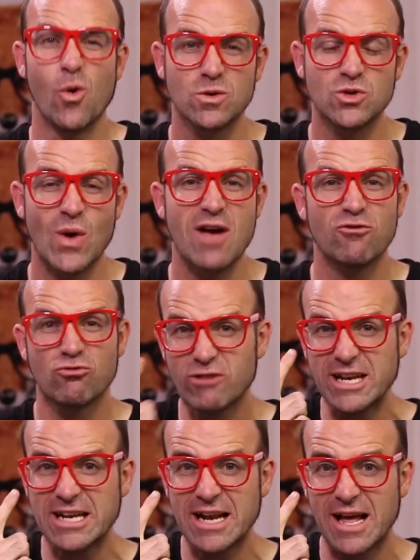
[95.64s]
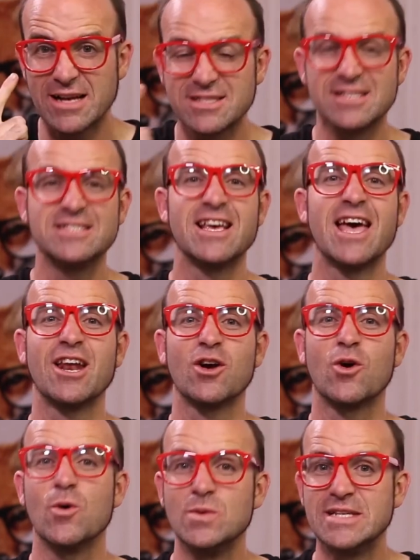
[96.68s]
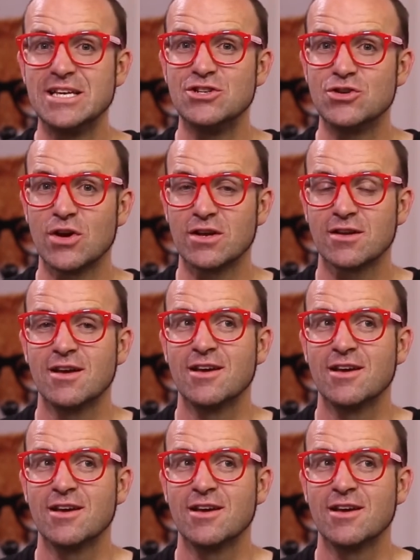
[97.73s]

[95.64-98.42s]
also have red glasses and a cool t-shirt.